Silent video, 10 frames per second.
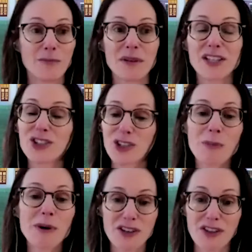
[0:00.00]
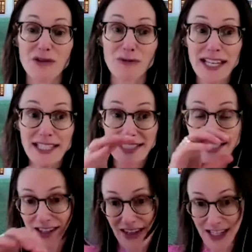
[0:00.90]
because so much of the risk,
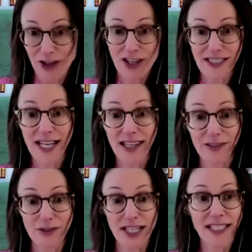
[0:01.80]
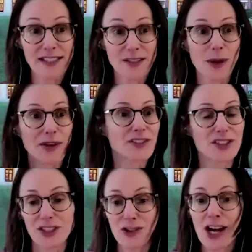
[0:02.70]
the long tail of risk, whether
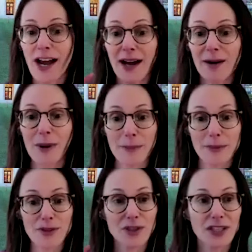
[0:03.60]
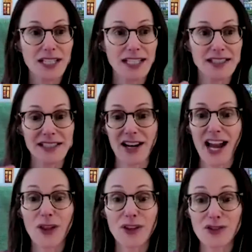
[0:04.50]
it's your job opportunities, your
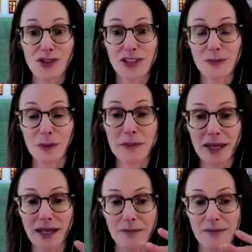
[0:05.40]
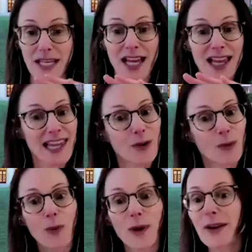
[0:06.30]
health insurance premiums, like
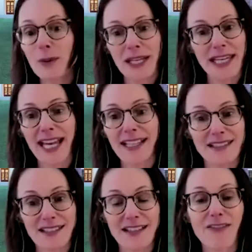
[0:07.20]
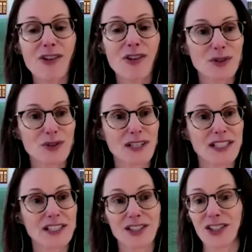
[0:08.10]
we can't discover those
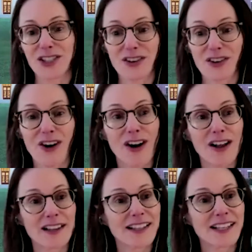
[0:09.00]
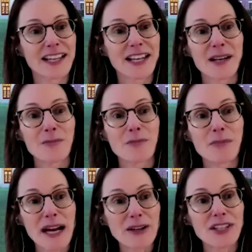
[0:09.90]
risks because they're all
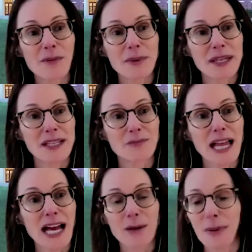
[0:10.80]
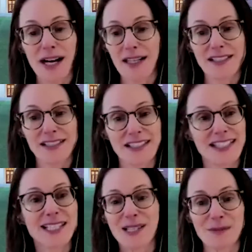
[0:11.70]
bound up in black box
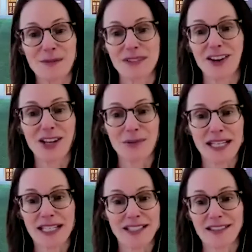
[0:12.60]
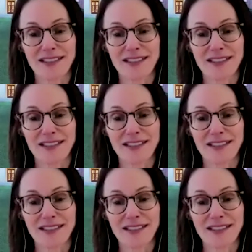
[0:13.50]
systems, automated,